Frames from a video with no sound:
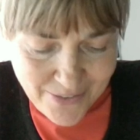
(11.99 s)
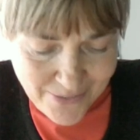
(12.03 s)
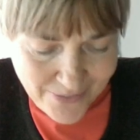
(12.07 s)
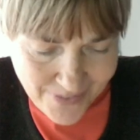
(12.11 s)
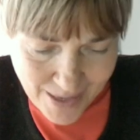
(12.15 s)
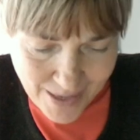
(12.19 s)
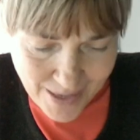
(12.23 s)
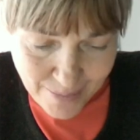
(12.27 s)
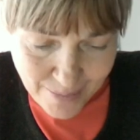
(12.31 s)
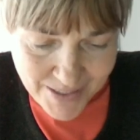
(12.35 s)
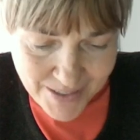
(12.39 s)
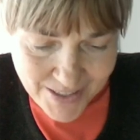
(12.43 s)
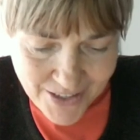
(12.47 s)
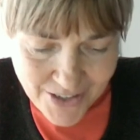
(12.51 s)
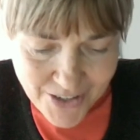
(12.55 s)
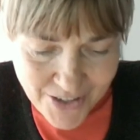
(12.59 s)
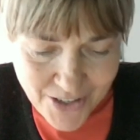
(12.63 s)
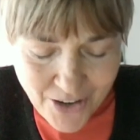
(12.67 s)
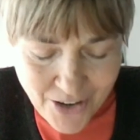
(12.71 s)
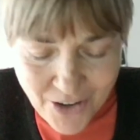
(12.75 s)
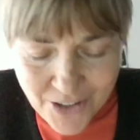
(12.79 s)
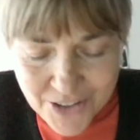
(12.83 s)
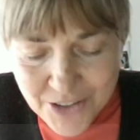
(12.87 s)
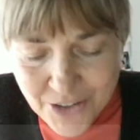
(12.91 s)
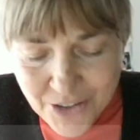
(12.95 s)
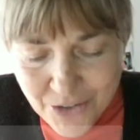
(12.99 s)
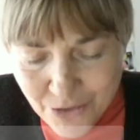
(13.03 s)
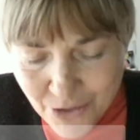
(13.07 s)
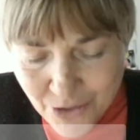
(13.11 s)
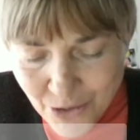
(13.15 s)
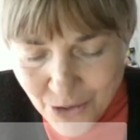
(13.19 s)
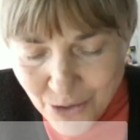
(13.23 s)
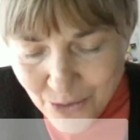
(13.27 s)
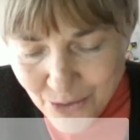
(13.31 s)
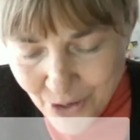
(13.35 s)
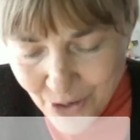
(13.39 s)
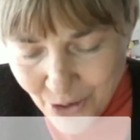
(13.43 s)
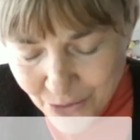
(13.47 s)
webinar on the
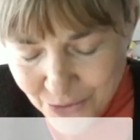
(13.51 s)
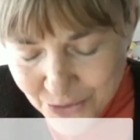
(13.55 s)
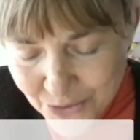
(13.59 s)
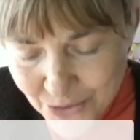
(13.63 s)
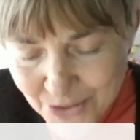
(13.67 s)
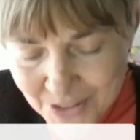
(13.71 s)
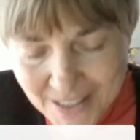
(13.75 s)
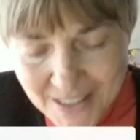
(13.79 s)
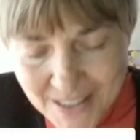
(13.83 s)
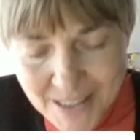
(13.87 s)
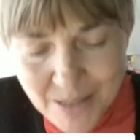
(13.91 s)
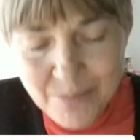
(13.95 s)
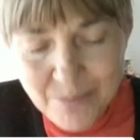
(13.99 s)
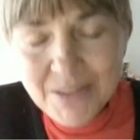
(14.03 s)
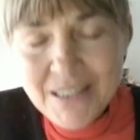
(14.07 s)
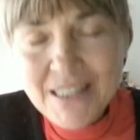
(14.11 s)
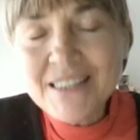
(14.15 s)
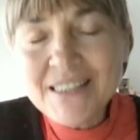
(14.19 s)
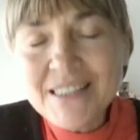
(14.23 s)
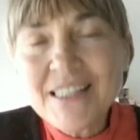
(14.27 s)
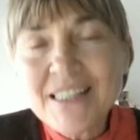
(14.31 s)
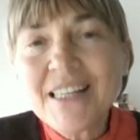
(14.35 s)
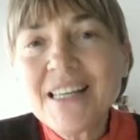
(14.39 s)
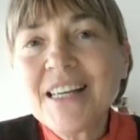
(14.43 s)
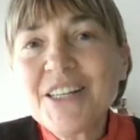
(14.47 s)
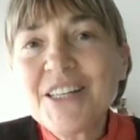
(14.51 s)
role of sustainability